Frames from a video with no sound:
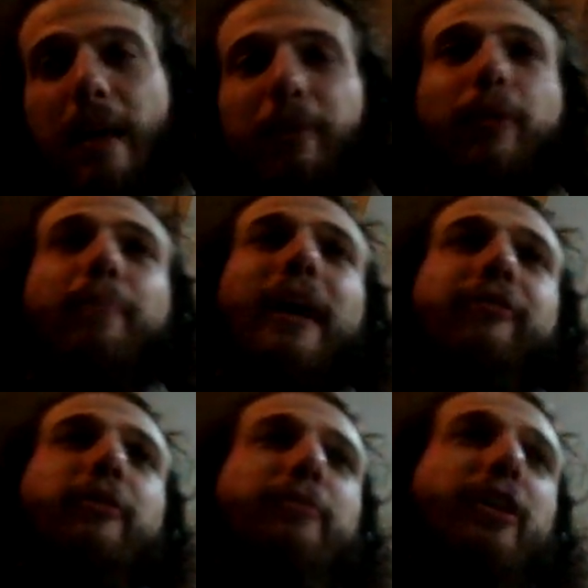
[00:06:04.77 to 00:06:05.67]
But apart
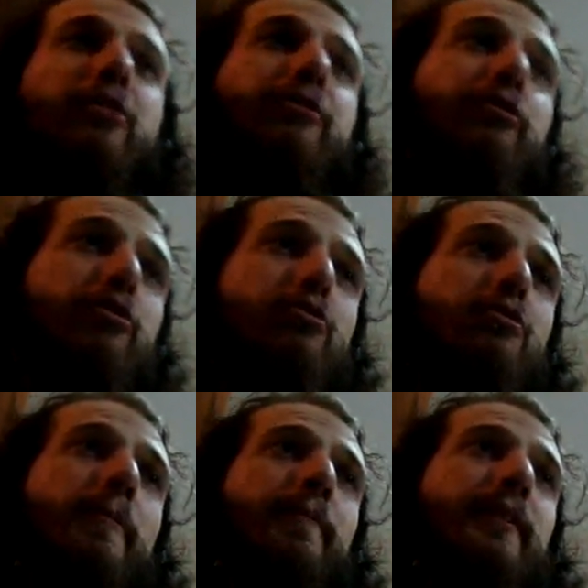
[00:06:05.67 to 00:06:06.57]
from those
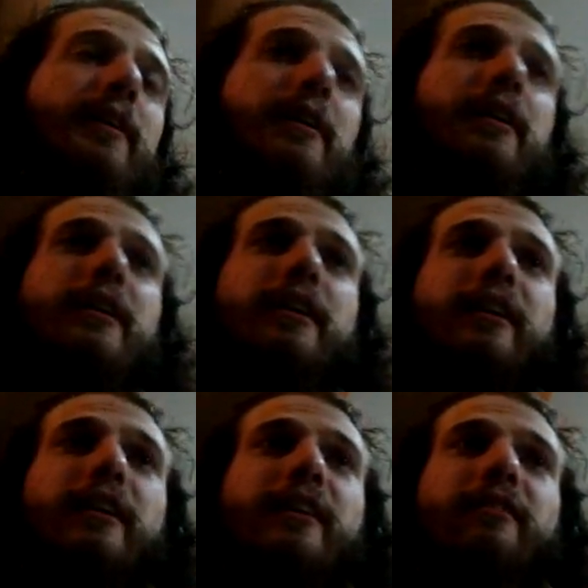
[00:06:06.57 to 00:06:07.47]
few,
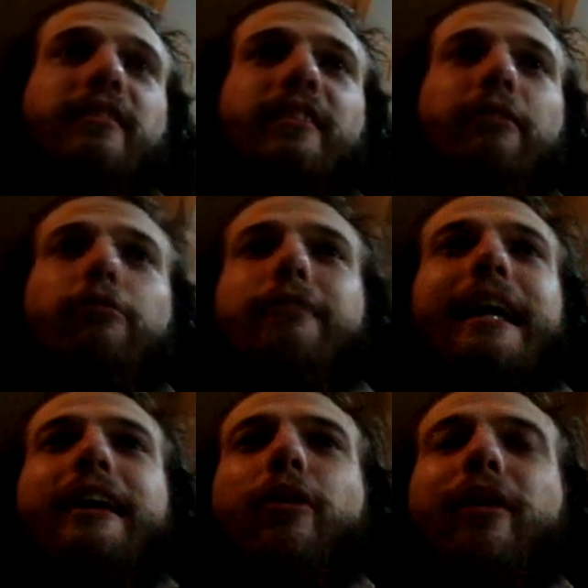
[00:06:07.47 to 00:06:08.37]
there were
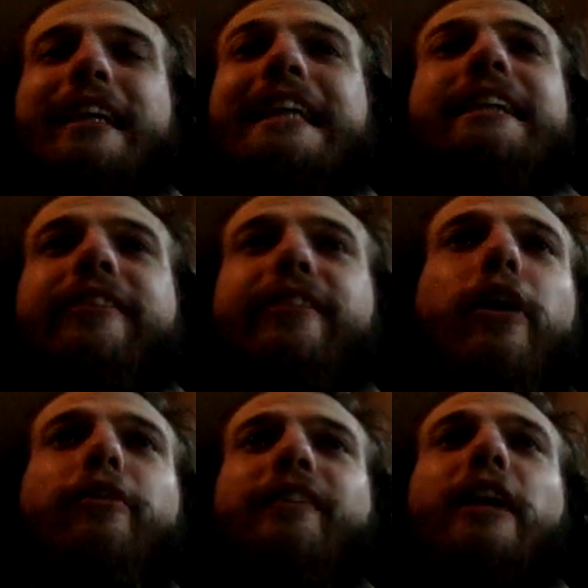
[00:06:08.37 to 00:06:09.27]
really either
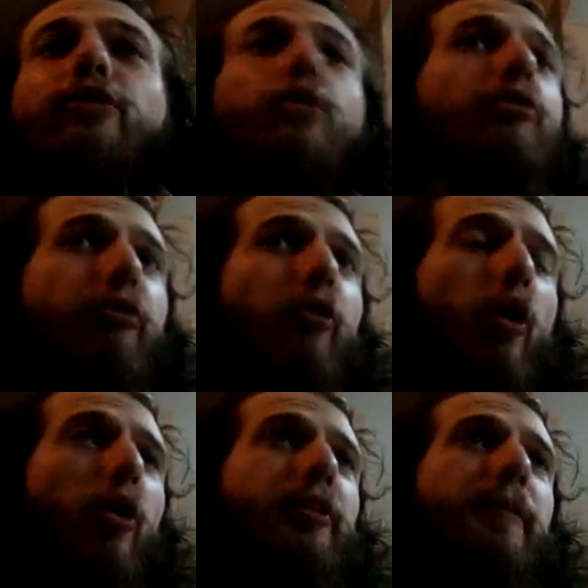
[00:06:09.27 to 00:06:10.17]
those that could
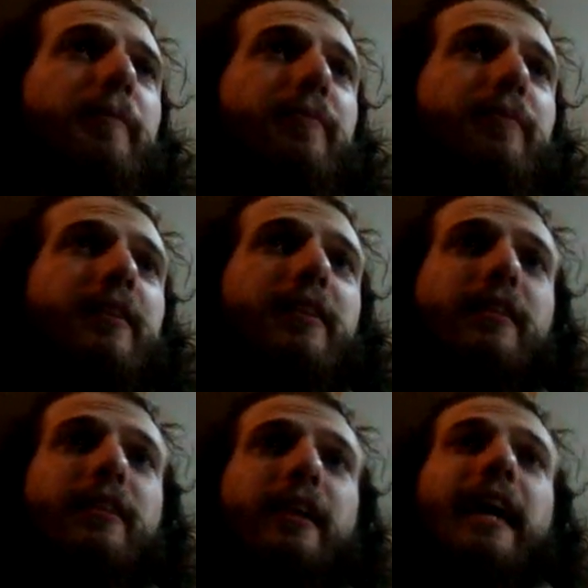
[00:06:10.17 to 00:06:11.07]
afford
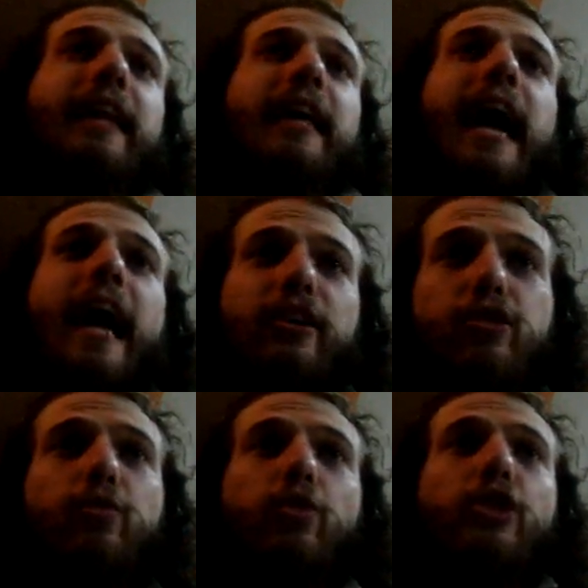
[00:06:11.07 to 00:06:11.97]
an
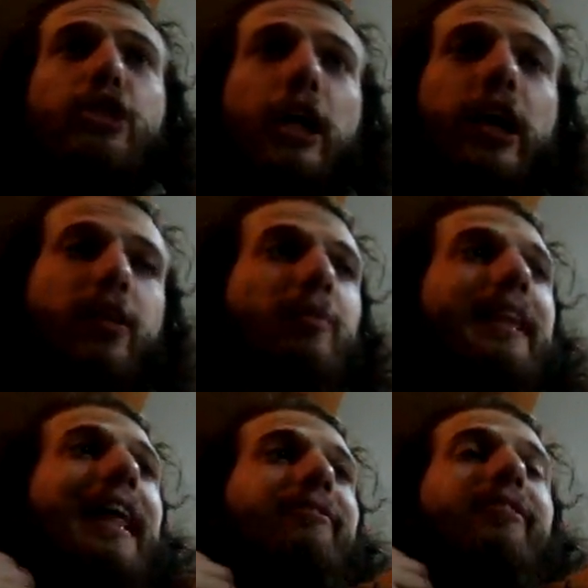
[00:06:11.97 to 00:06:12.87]
actual shirt with
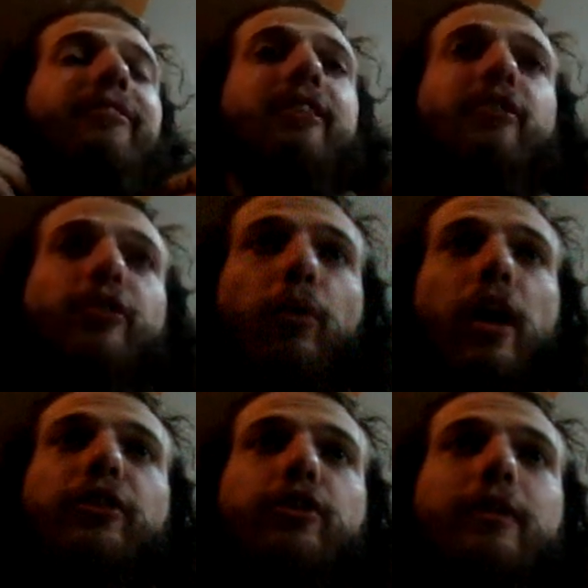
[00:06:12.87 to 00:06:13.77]
everything sewn
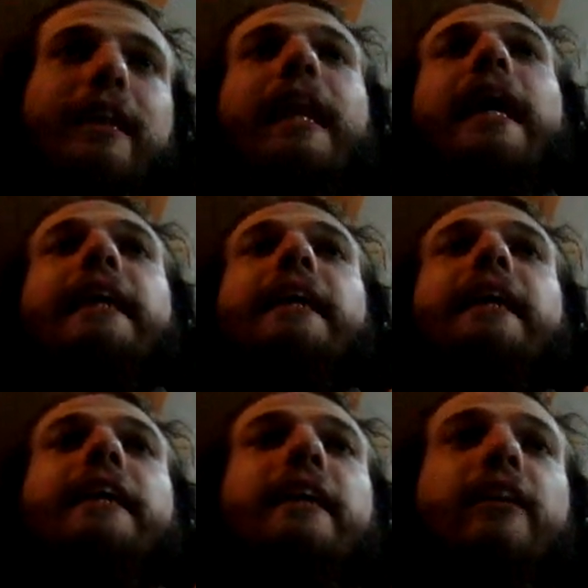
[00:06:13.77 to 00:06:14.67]
onto it, like
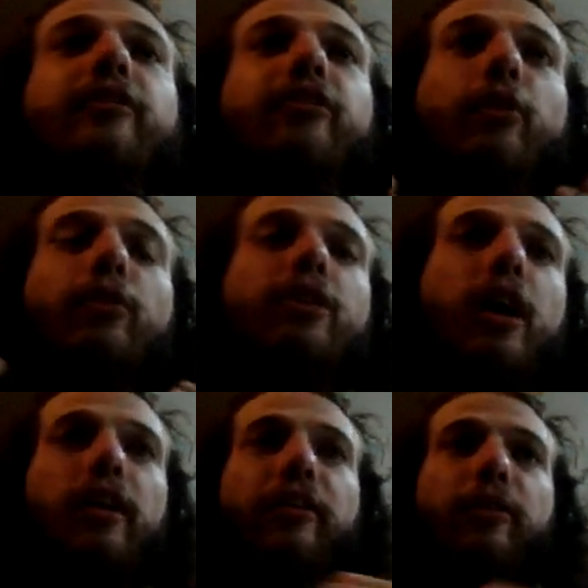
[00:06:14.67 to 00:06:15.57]
a sewn
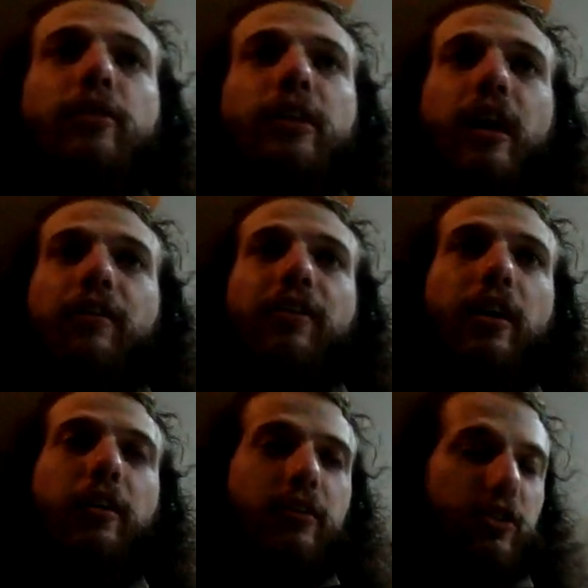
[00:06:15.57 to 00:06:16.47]
collar, sewn
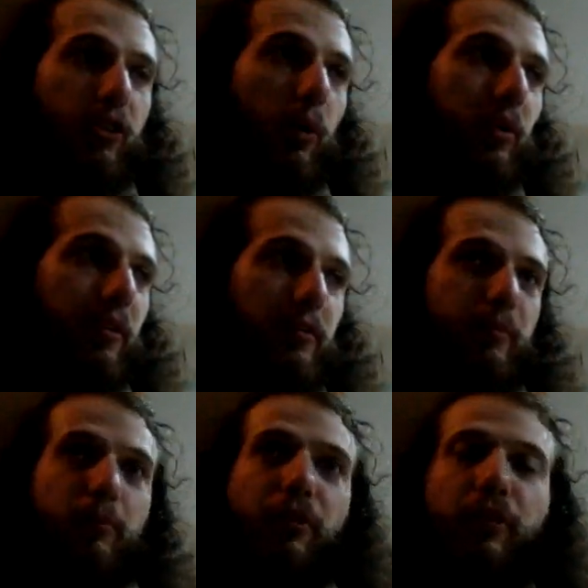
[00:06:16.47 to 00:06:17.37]
cuff, sewn
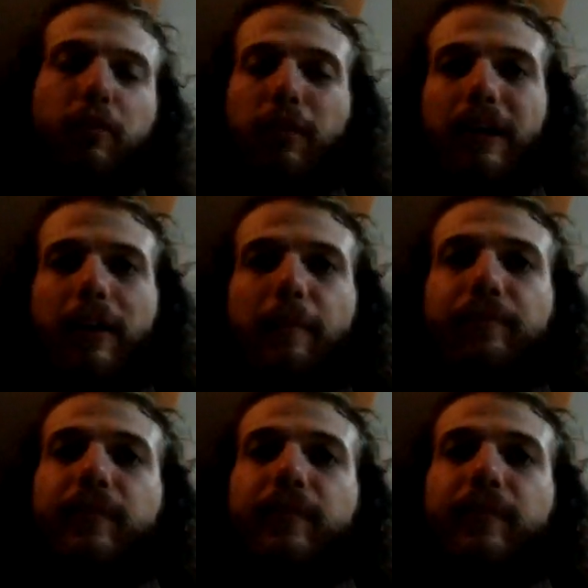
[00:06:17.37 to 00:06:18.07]
bosom, whatever,